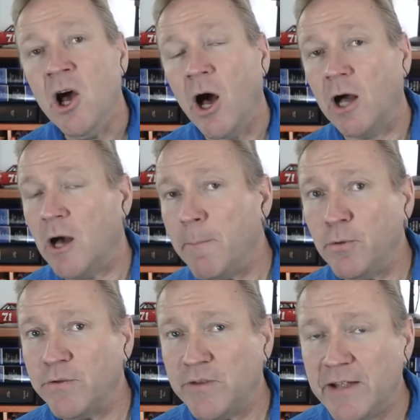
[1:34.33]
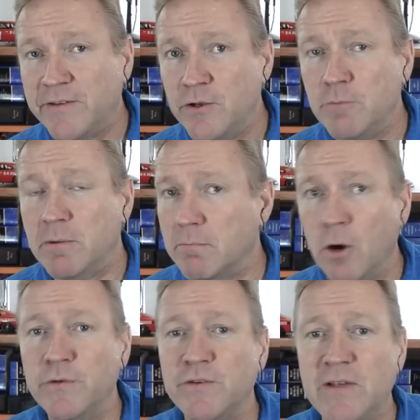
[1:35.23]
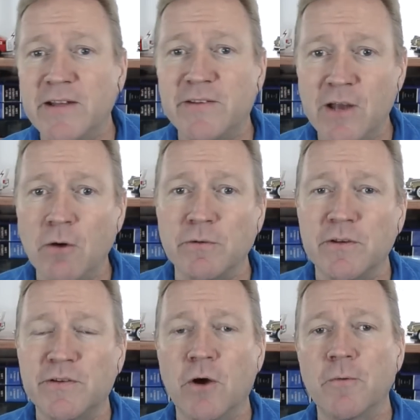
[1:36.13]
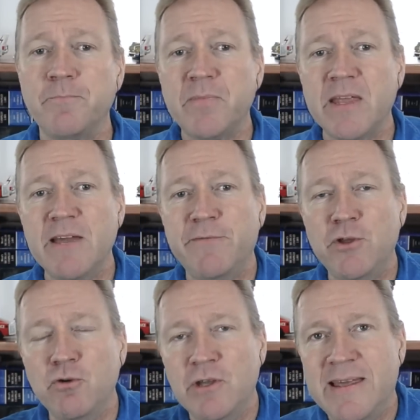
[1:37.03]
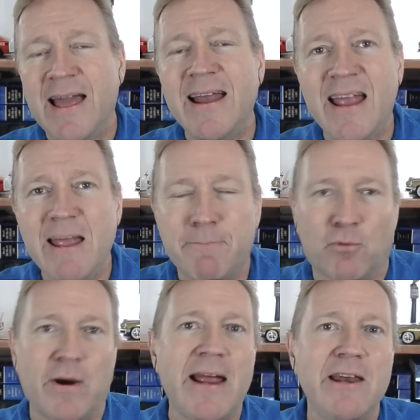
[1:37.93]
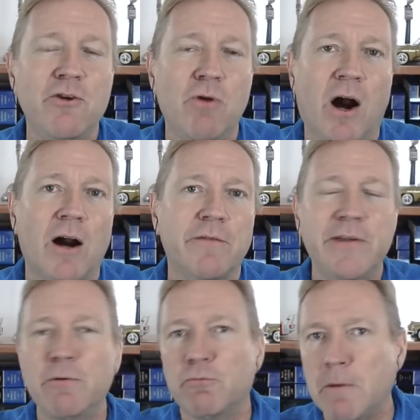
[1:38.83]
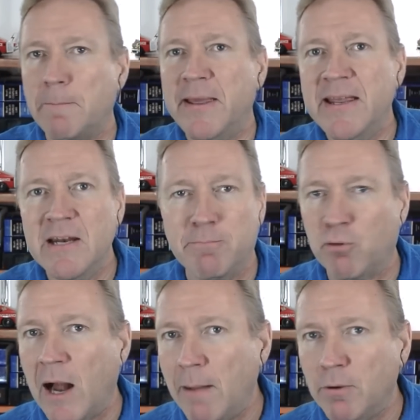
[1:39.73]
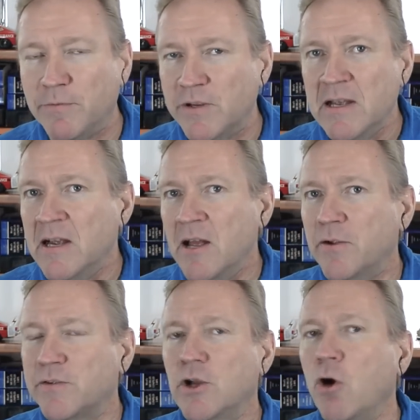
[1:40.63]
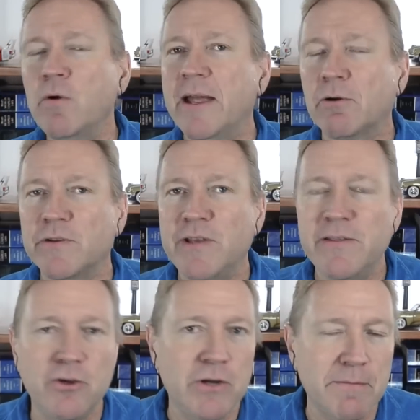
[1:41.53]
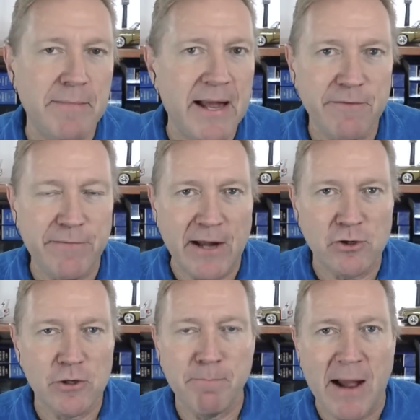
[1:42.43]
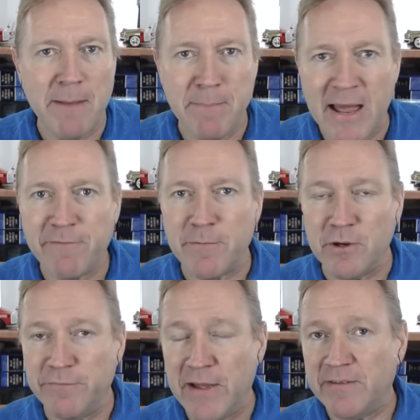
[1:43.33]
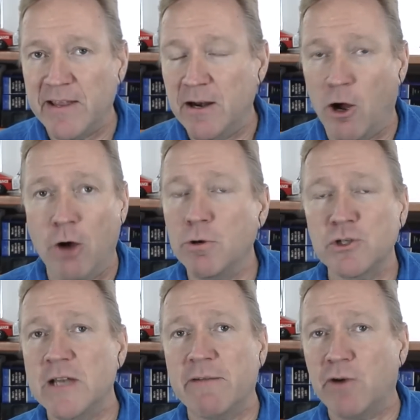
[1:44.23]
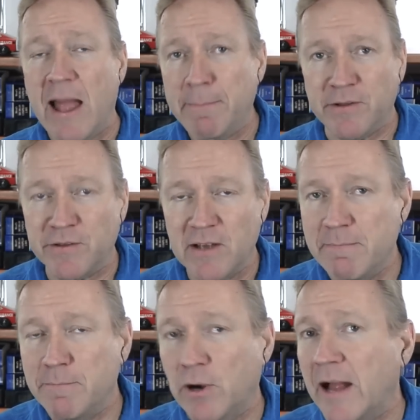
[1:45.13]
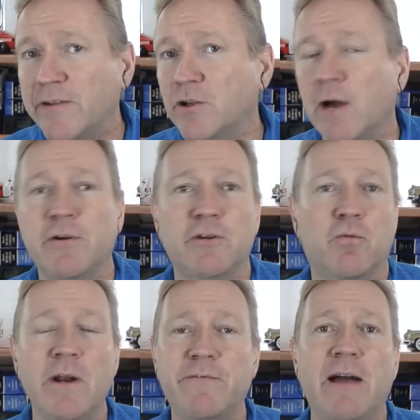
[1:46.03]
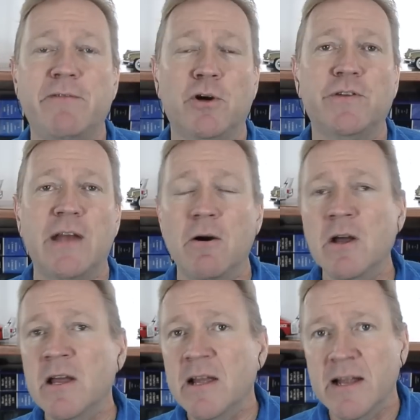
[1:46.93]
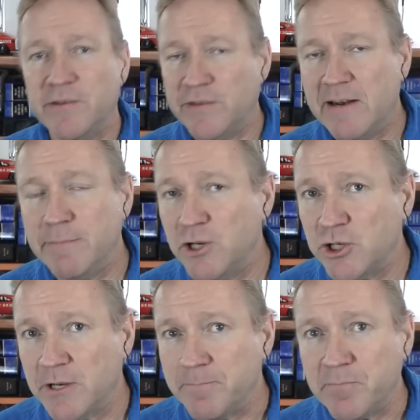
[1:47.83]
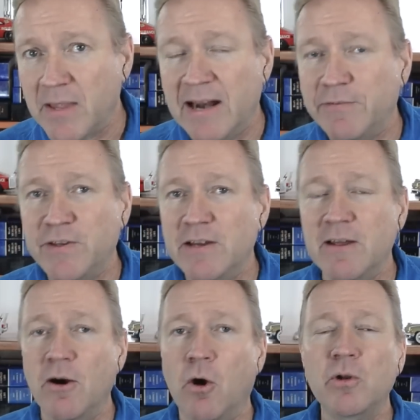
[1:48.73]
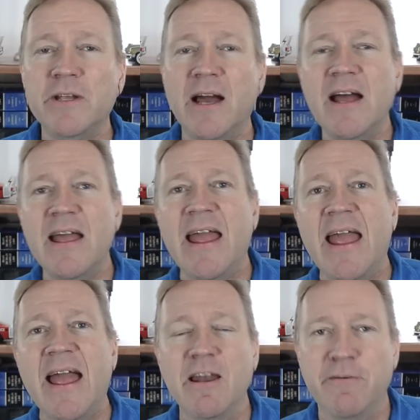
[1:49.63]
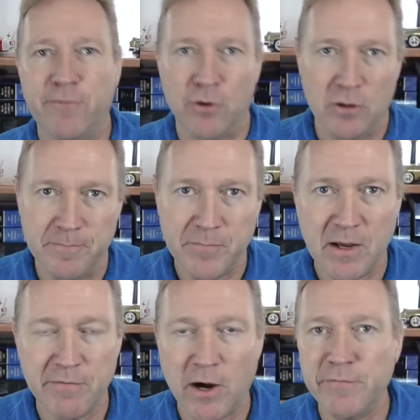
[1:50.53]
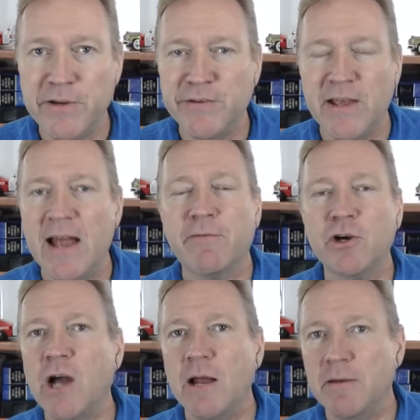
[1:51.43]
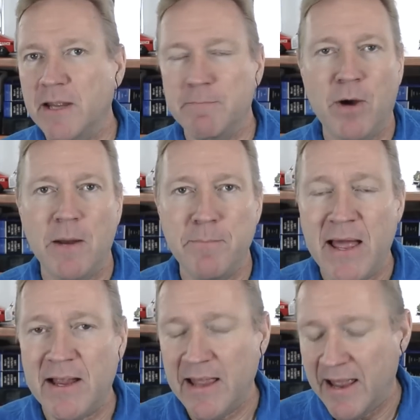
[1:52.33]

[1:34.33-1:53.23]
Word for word: A couple states do, but most states don't. So if you get a brand new RV with repeated problems, there's no guarantee that you can get the manufacturer to buy it back from you. In fact, it almost never happens. I've been practicing law for 25 years now in the state of Michigan, and I've seen only a handful of RVs ever got, get bought back.